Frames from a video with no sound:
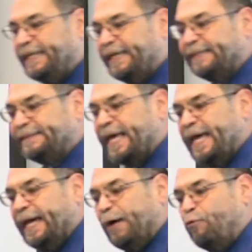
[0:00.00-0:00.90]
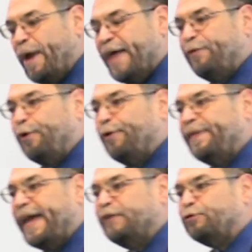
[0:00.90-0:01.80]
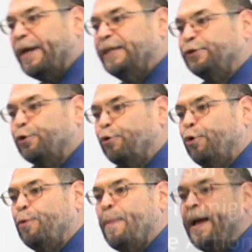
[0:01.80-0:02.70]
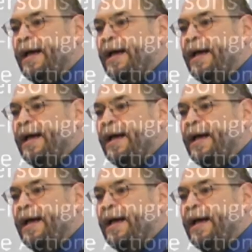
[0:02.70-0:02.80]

is rather than trying to groom